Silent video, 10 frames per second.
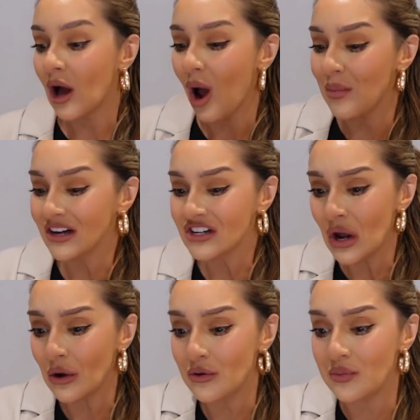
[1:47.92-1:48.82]
I'm actually
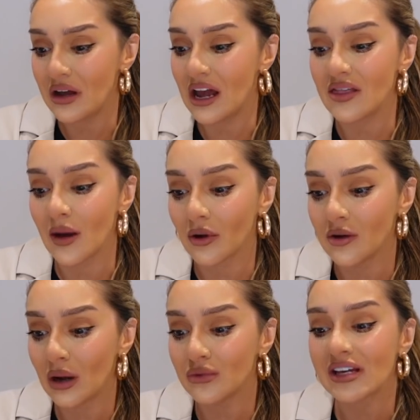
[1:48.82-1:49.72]
hoping that I'm going
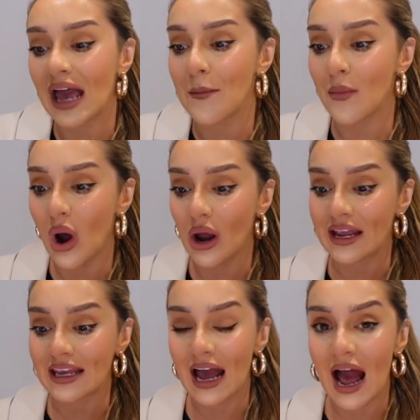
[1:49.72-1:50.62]
to be able to get
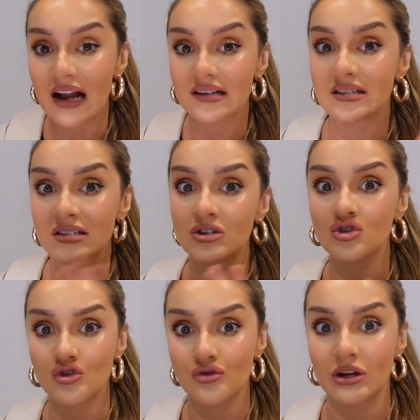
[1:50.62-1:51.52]
my cat's
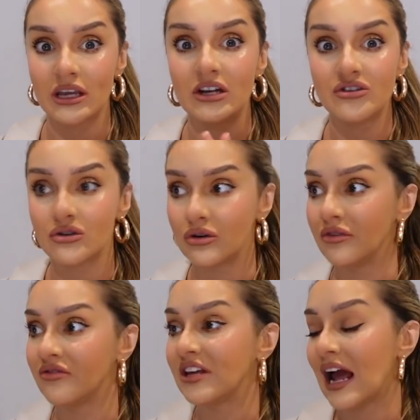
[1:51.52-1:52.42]
tree
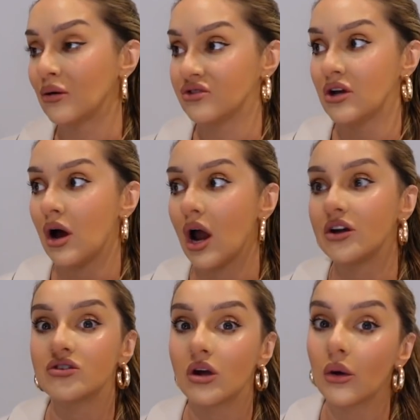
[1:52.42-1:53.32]
done for the
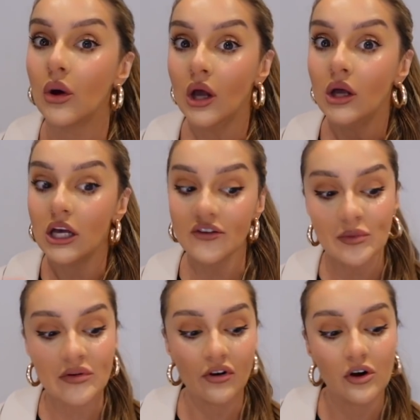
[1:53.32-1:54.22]
outside. So if you've
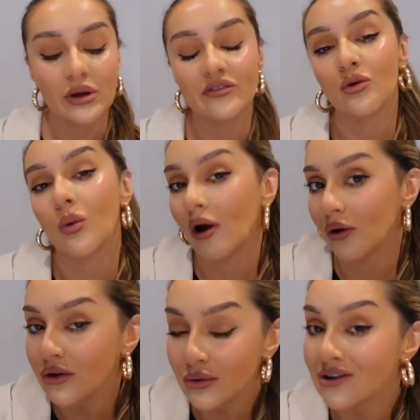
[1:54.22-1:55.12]
been following me for a
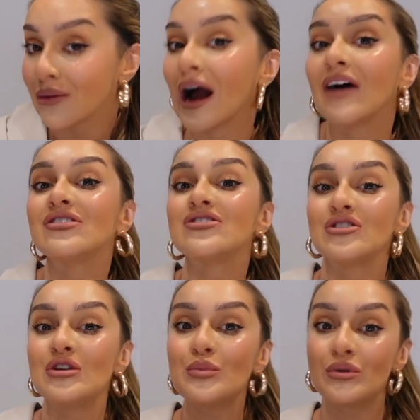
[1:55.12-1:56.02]
while, you would know I have
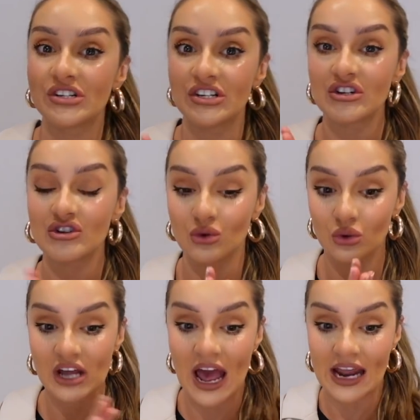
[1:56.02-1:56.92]
two British
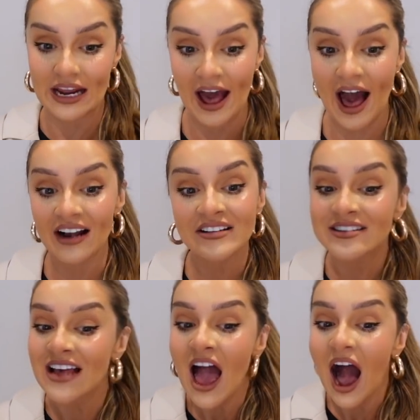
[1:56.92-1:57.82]
short hair
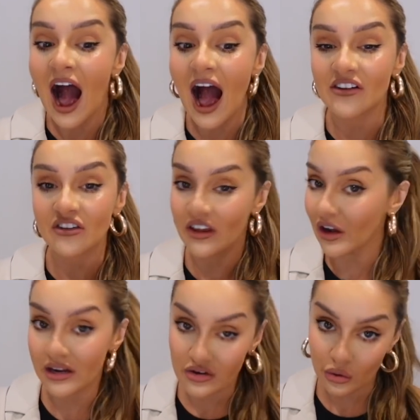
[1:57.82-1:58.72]
cats and they
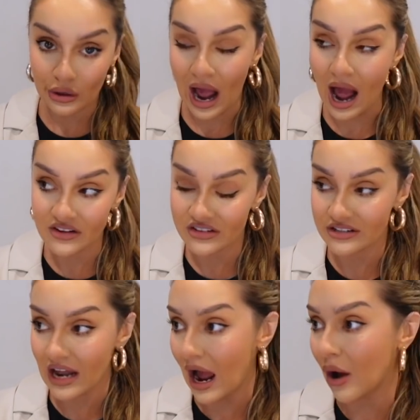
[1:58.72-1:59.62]
are indoor cats.
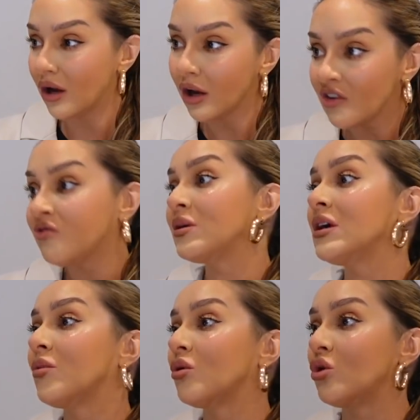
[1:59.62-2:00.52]
Now, a lot of
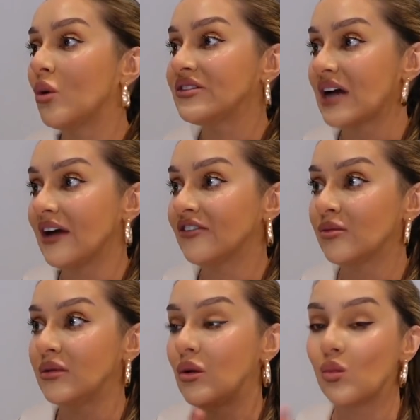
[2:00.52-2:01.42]
people always
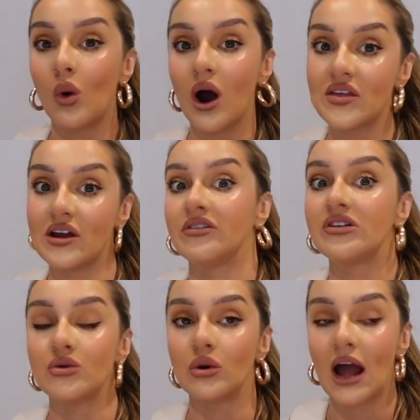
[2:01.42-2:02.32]
ask me why they are
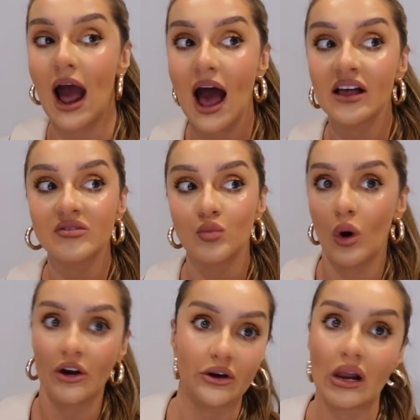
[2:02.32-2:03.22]
indoor cats.
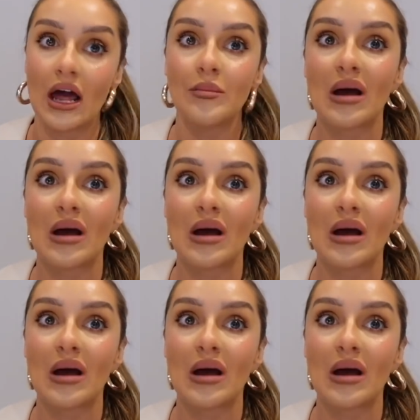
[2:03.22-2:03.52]
Why don't I let them